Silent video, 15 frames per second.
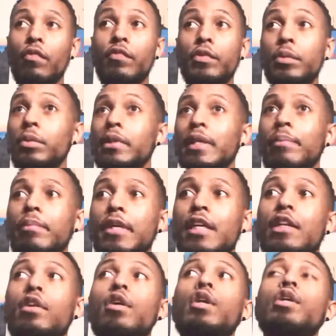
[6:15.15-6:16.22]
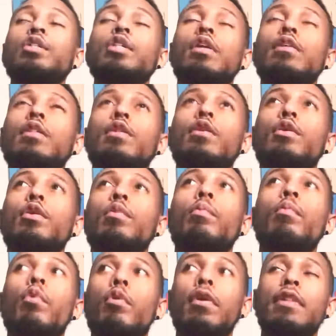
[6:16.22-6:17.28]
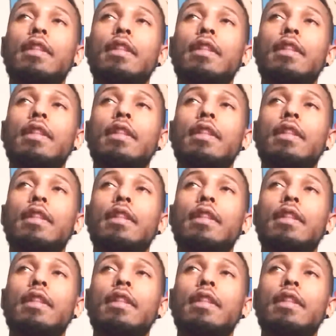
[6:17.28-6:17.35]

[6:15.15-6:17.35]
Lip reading: fueling me to learn more